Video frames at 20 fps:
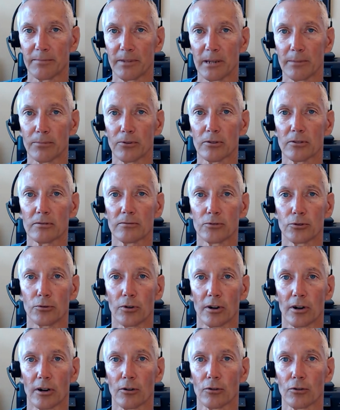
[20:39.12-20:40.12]
people who
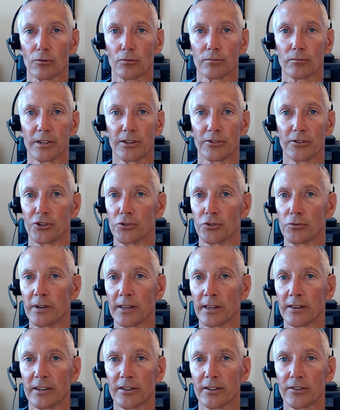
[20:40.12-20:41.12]
are all either
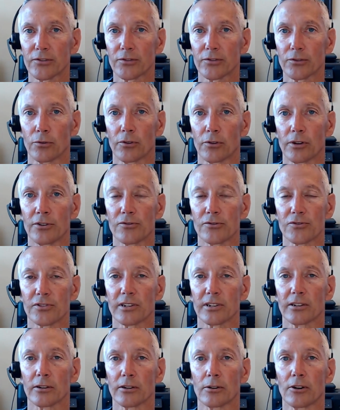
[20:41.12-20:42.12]
doing this or
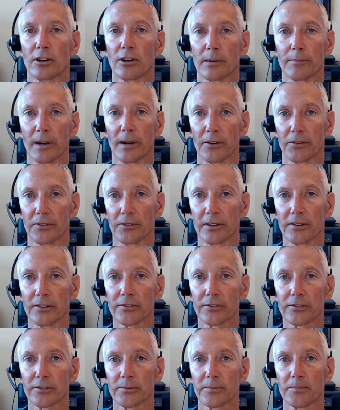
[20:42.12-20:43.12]
interested in learning about
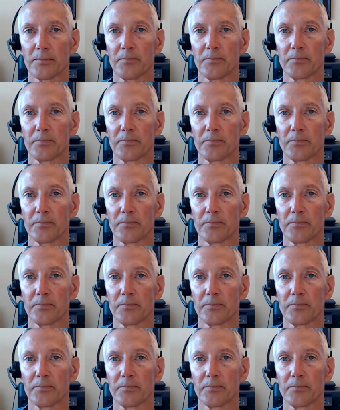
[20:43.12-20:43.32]
this.